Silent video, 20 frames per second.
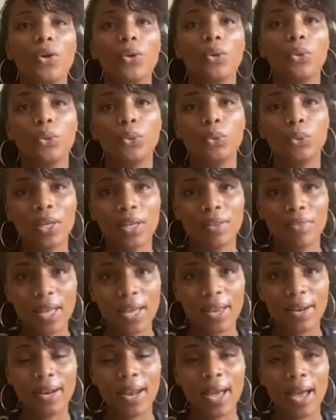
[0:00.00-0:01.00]
who can
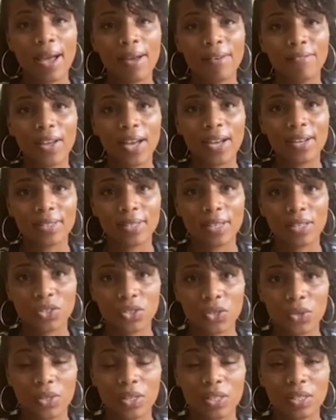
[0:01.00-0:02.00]
then have access
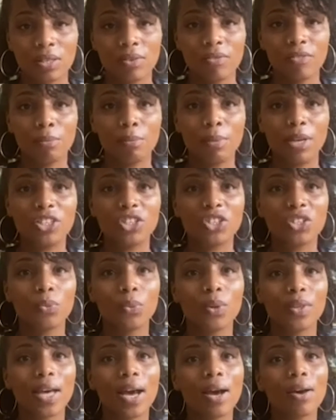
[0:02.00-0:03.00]
to this information
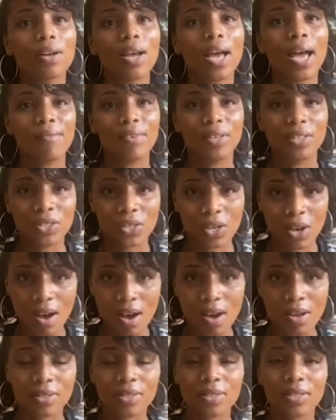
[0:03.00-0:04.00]
without having to
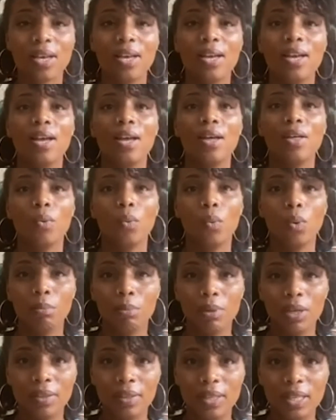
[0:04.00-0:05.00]
ask
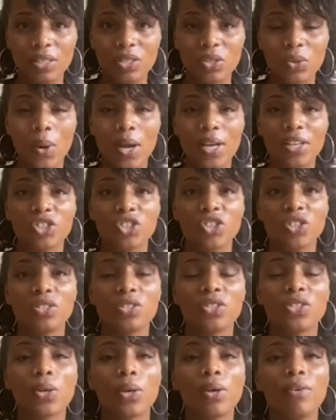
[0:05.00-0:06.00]
woman these
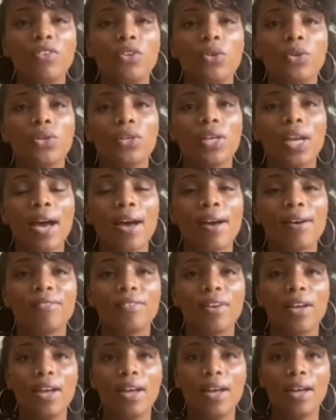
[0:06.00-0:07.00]
questions. So if you could have
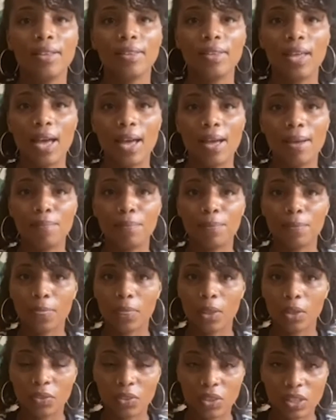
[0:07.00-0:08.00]

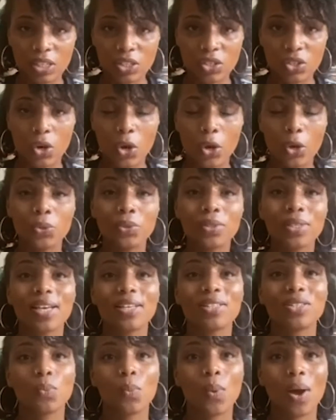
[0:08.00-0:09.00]
these notes,
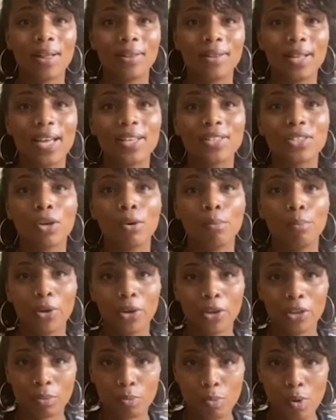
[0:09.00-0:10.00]
as well as her
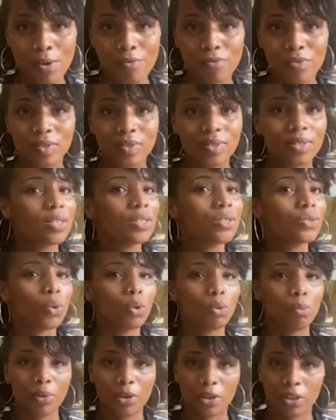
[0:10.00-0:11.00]
birth preferences
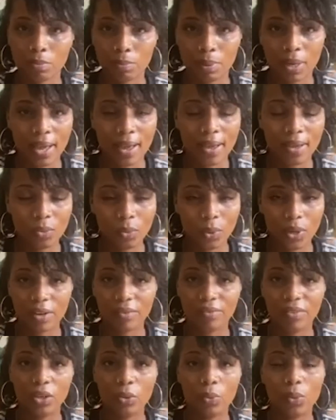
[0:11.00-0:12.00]
or birth plan,
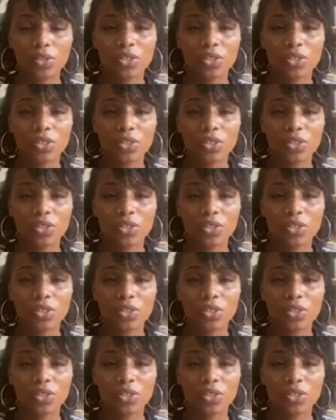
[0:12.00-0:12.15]
whatever you want